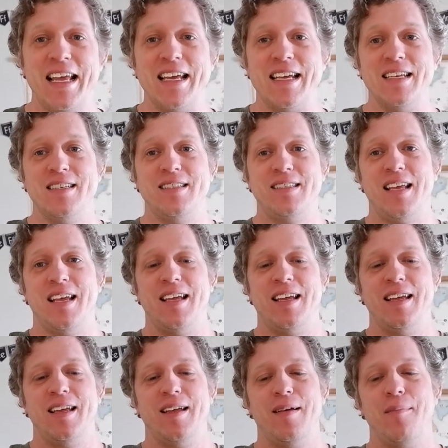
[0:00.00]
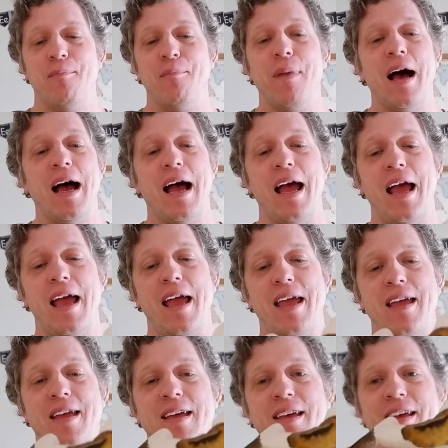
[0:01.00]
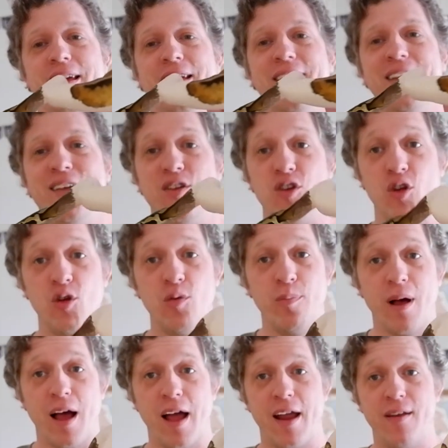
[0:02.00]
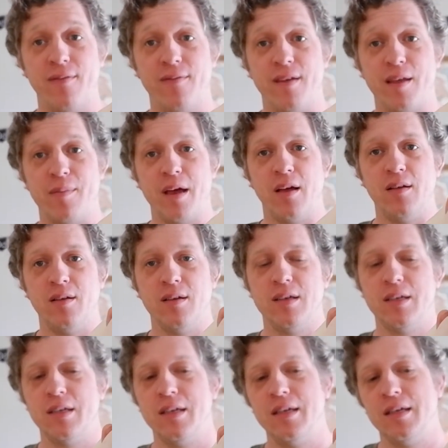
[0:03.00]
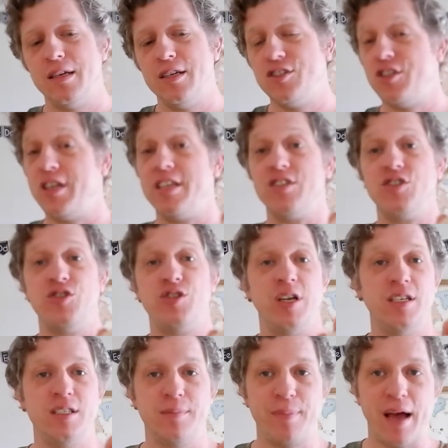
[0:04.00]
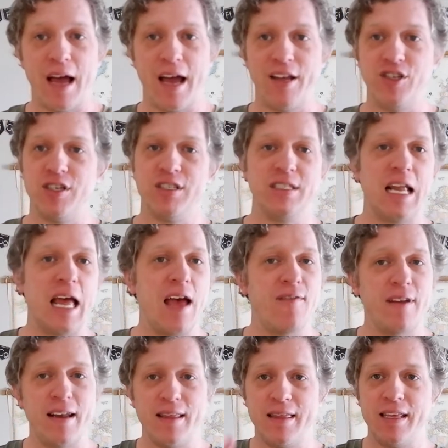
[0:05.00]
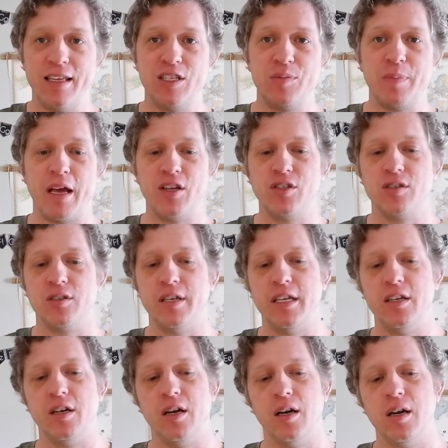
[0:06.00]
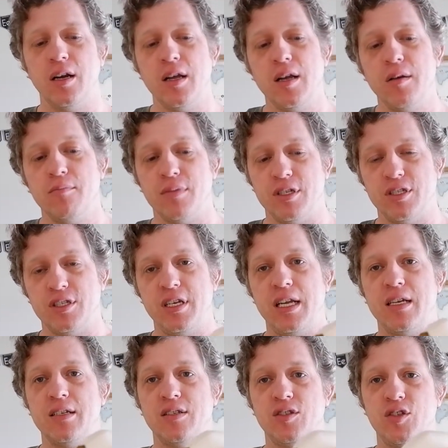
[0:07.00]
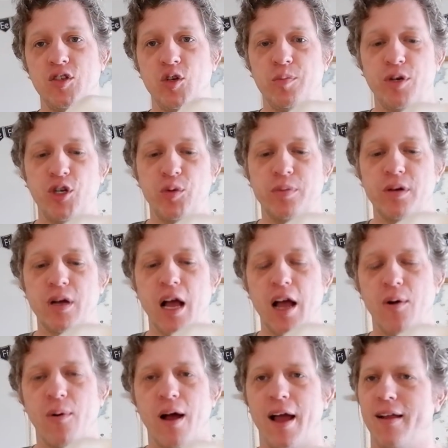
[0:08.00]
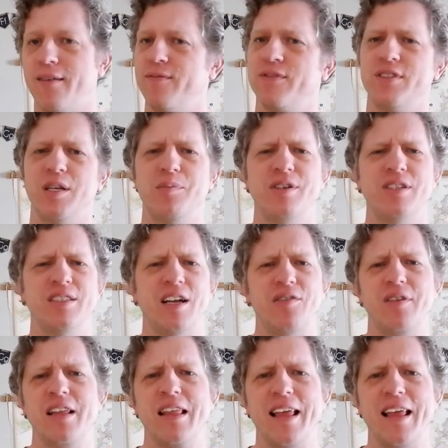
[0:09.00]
is my new pied female. She is just a pied, she doesn't have anything special in her, but she is super duper high white. For some reason, I really